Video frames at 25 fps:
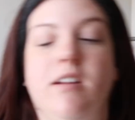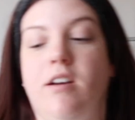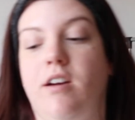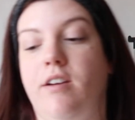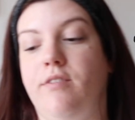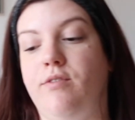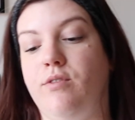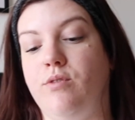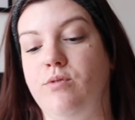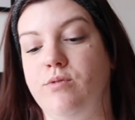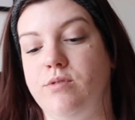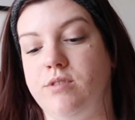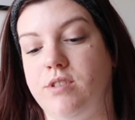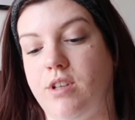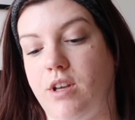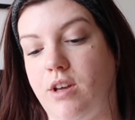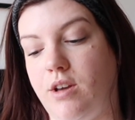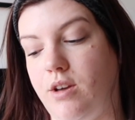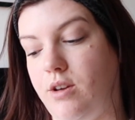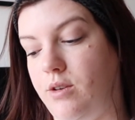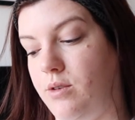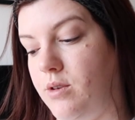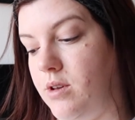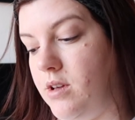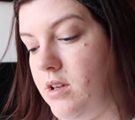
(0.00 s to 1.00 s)
I've
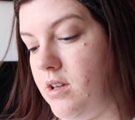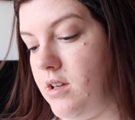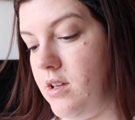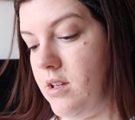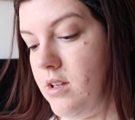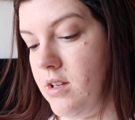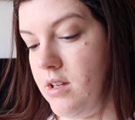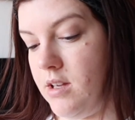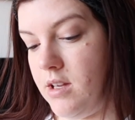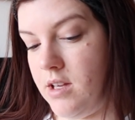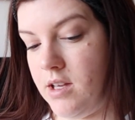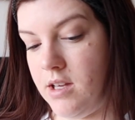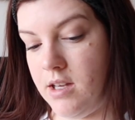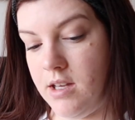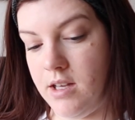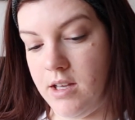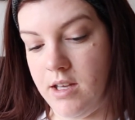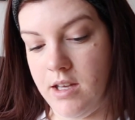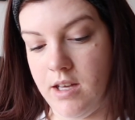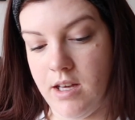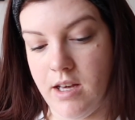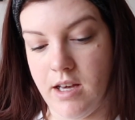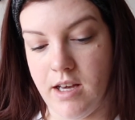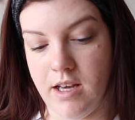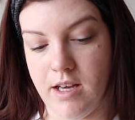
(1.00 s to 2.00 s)
also
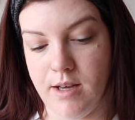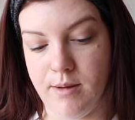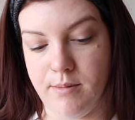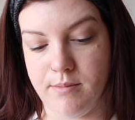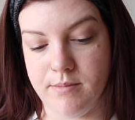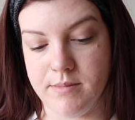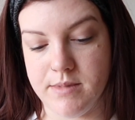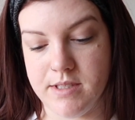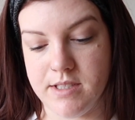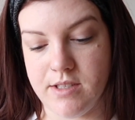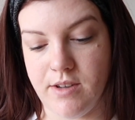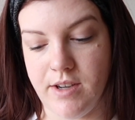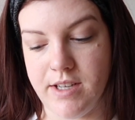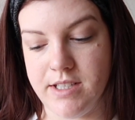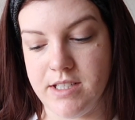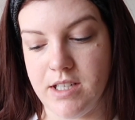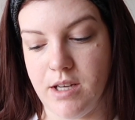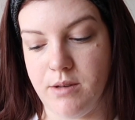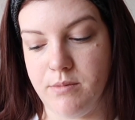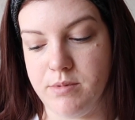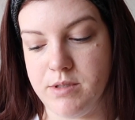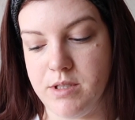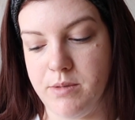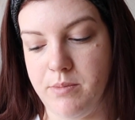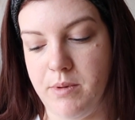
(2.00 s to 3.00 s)
signed
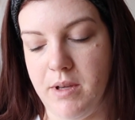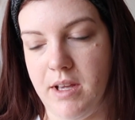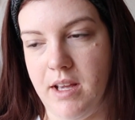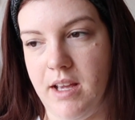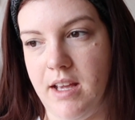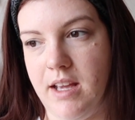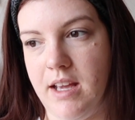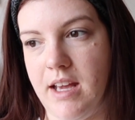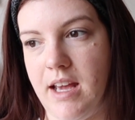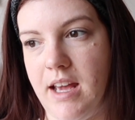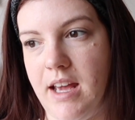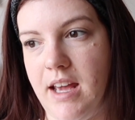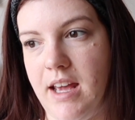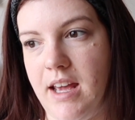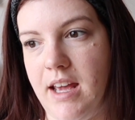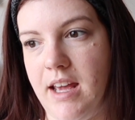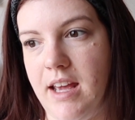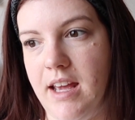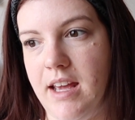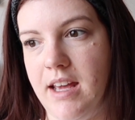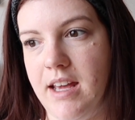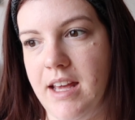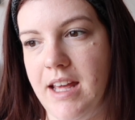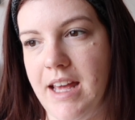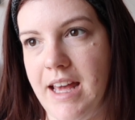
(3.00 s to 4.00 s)
up to be
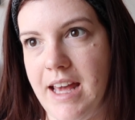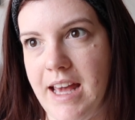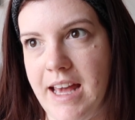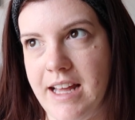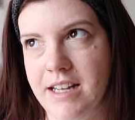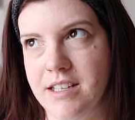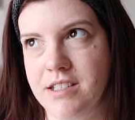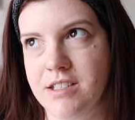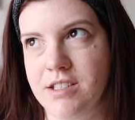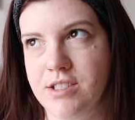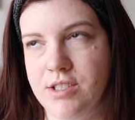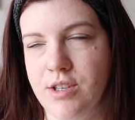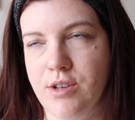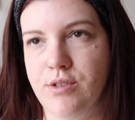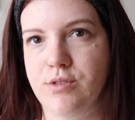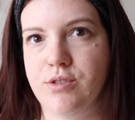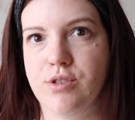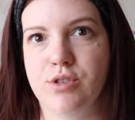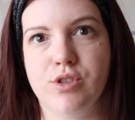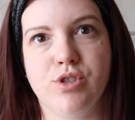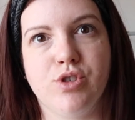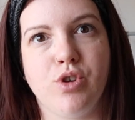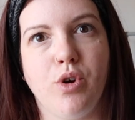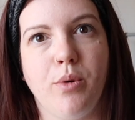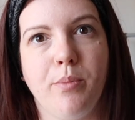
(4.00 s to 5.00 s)
a And So To
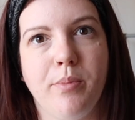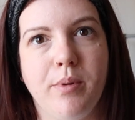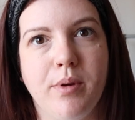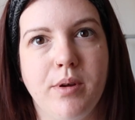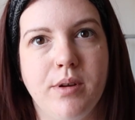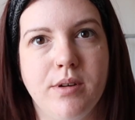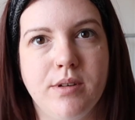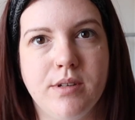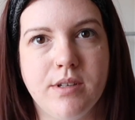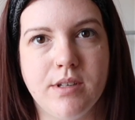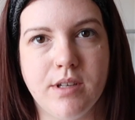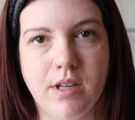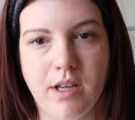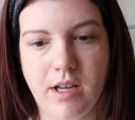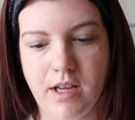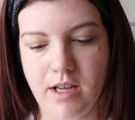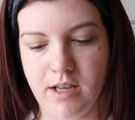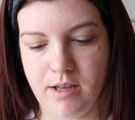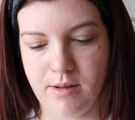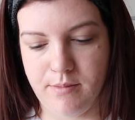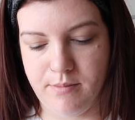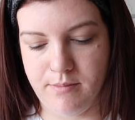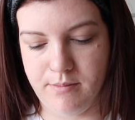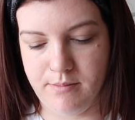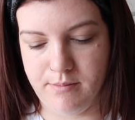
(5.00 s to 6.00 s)
Shop
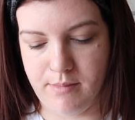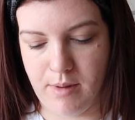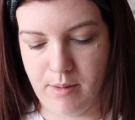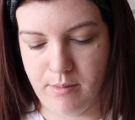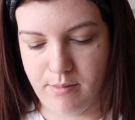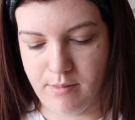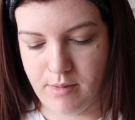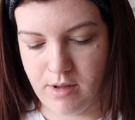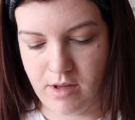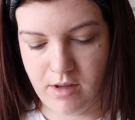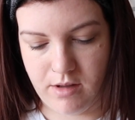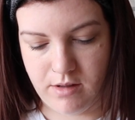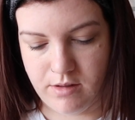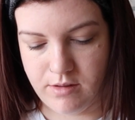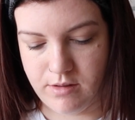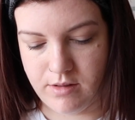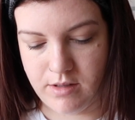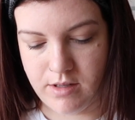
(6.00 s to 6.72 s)
member.